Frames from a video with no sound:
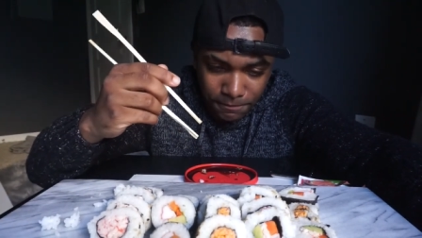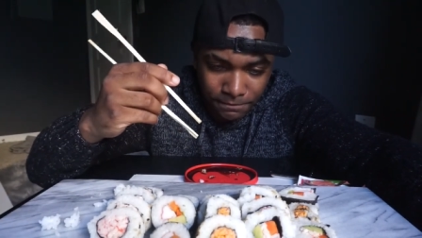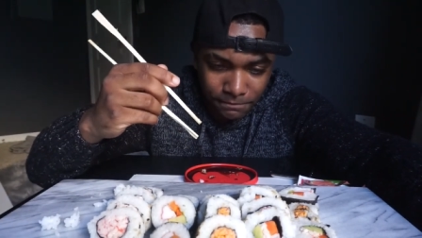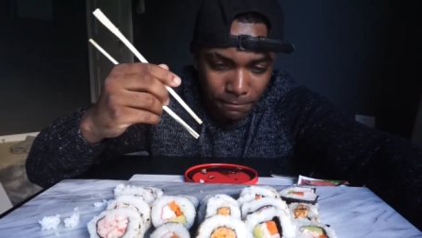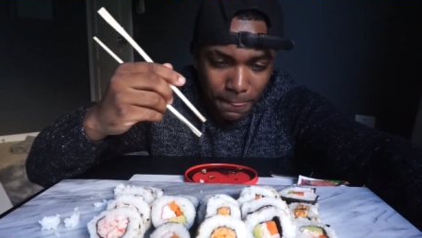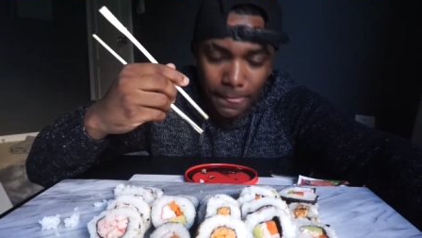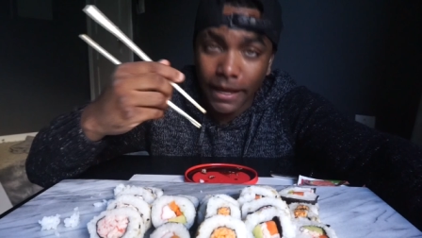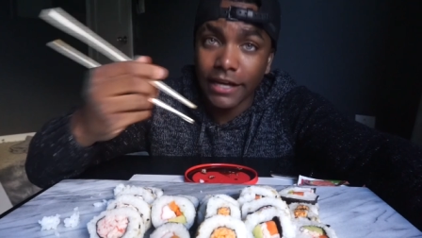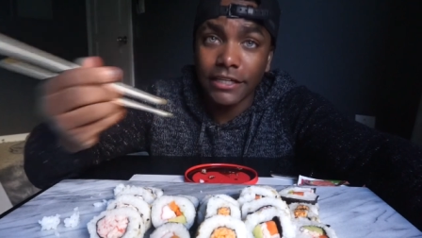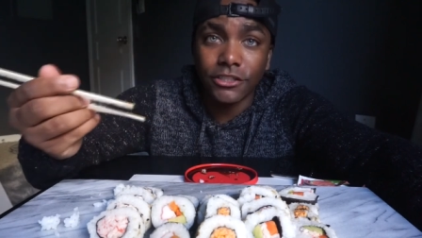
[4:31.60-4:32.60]
in
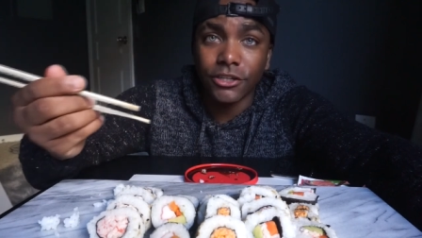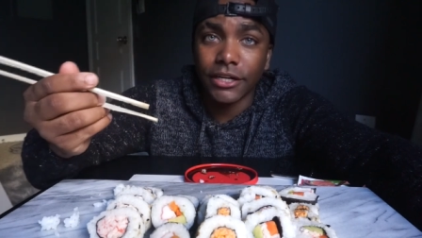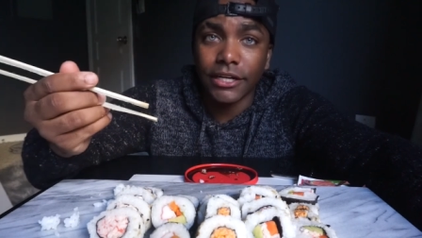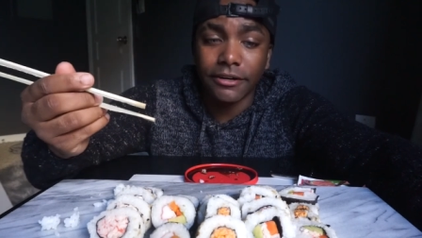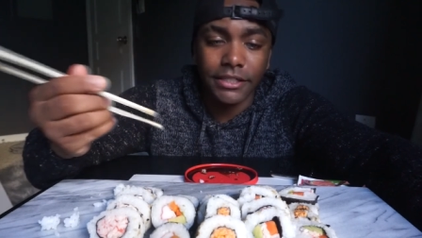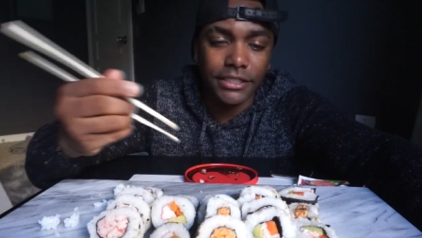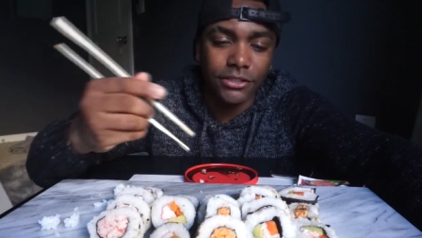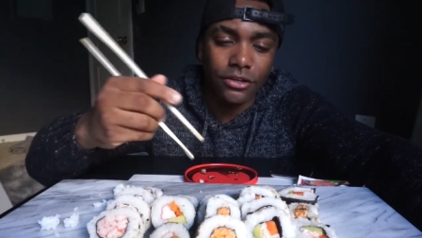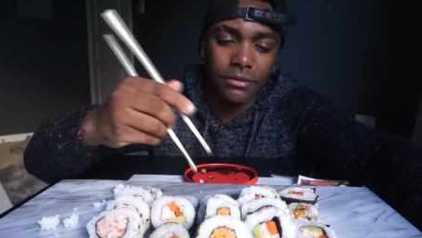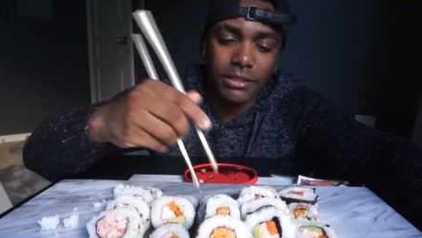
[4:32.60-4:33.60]
her area,
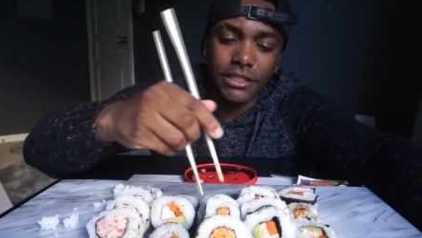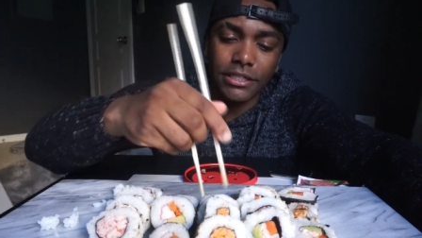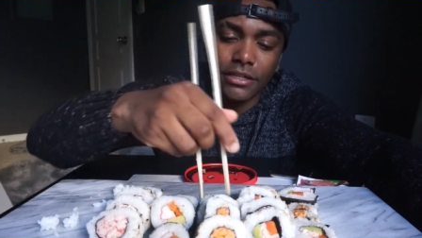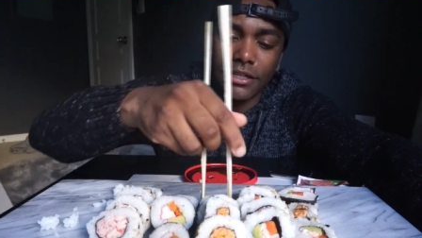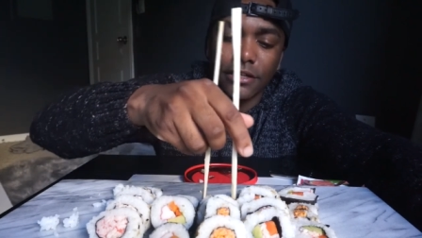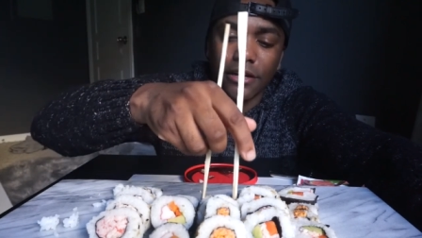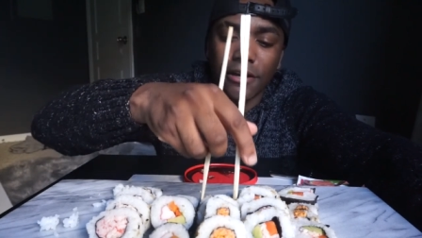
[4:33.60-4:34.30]
you know what I mean? And, and